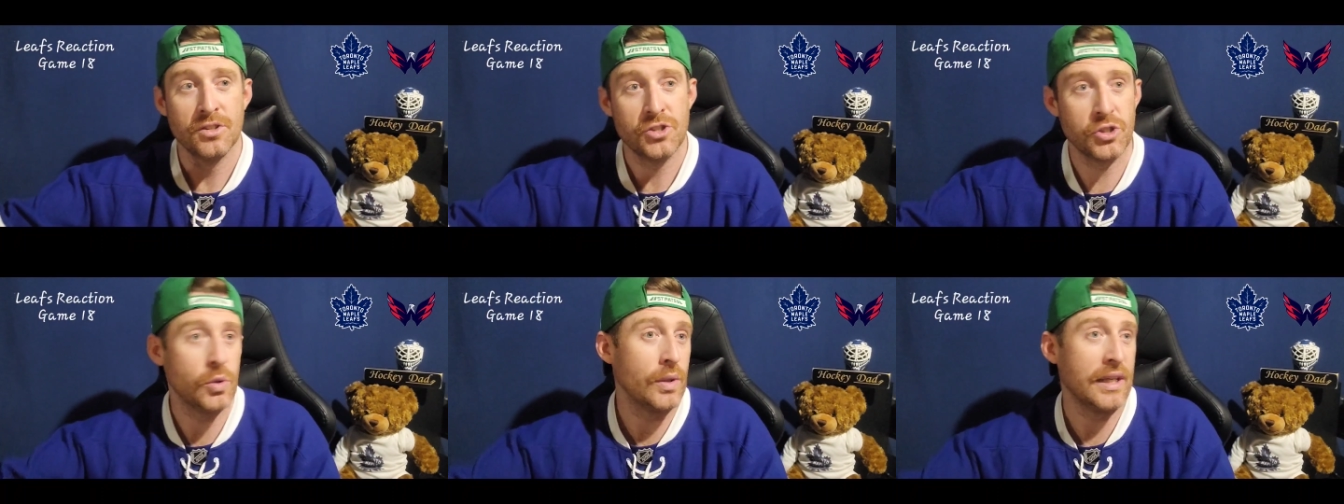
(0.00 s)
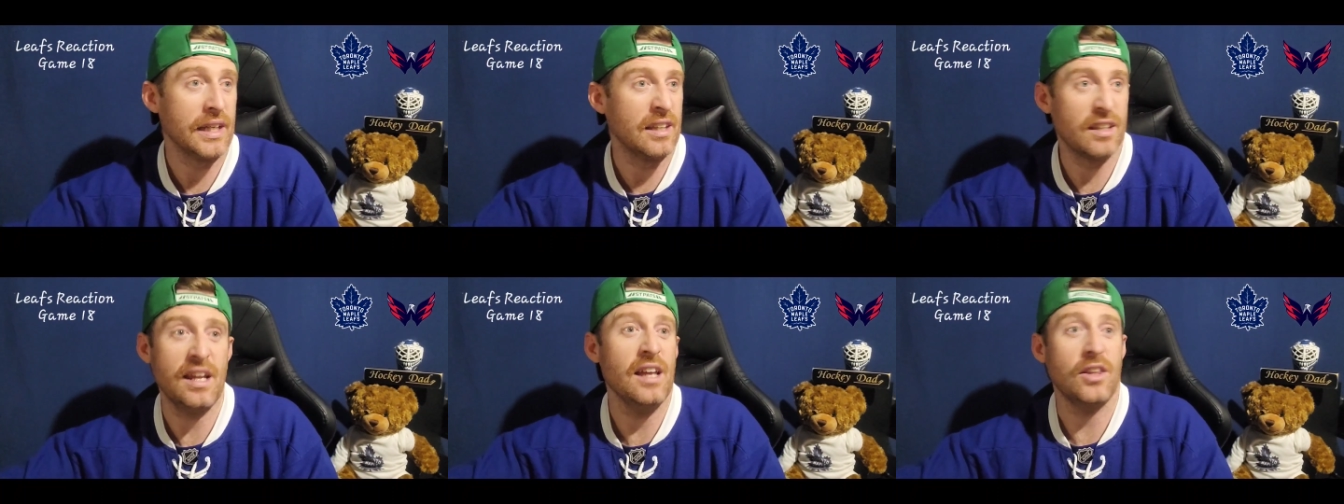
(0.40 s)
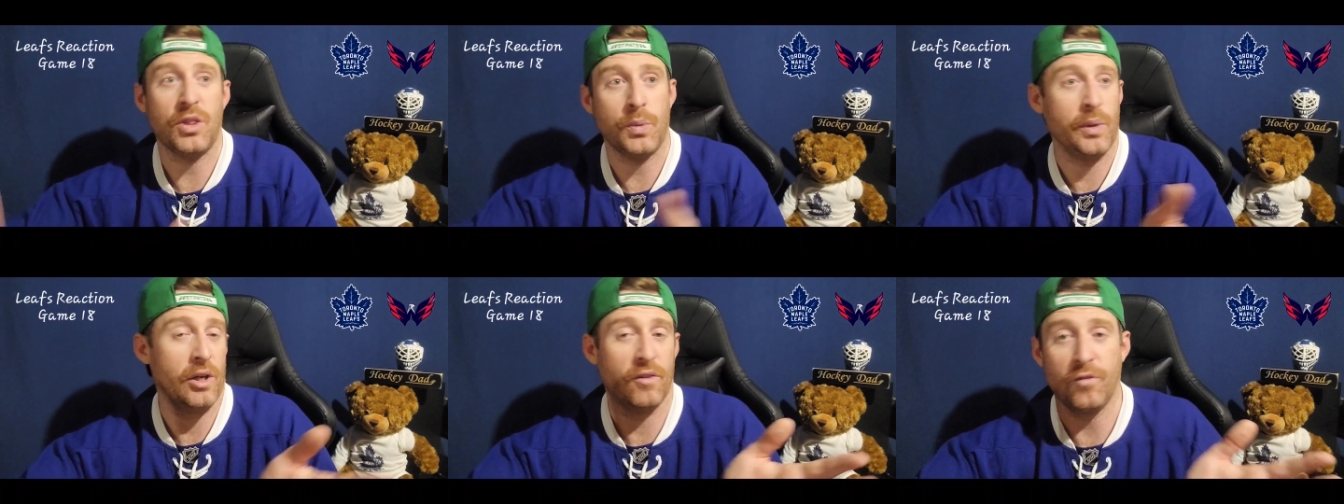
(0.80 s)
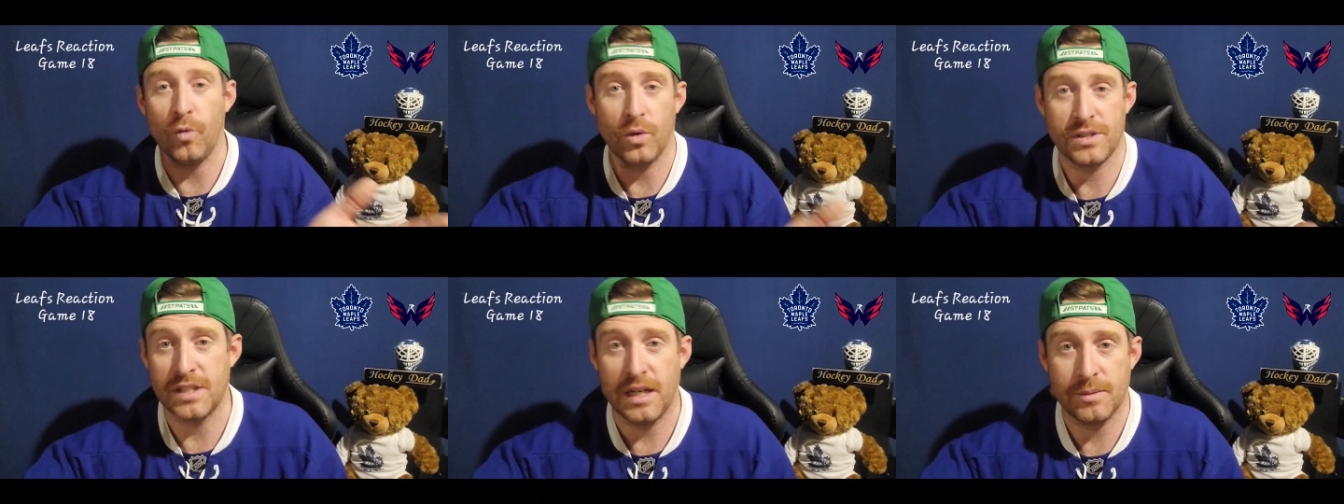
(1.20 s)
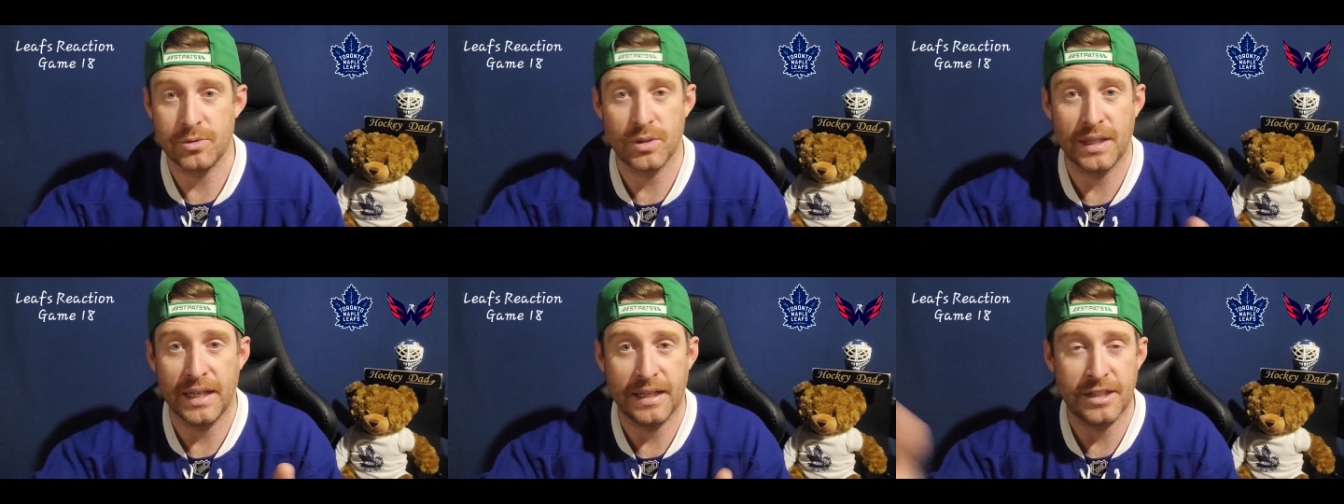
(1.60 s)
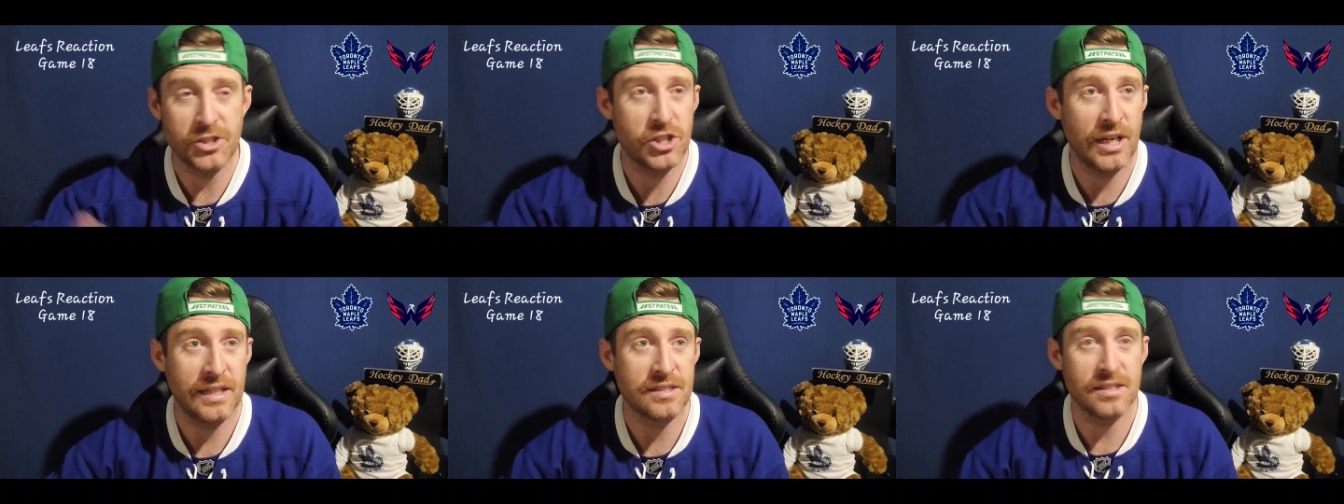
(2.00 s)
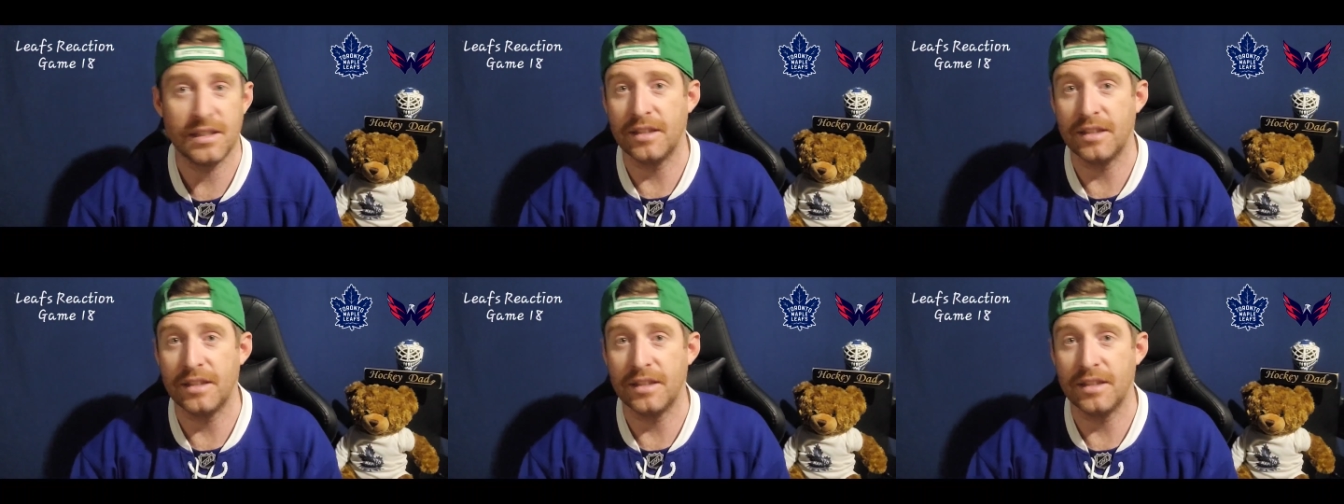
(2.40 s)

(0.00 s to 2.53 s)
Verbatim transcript: shooting in the net three or four times when they had a chance.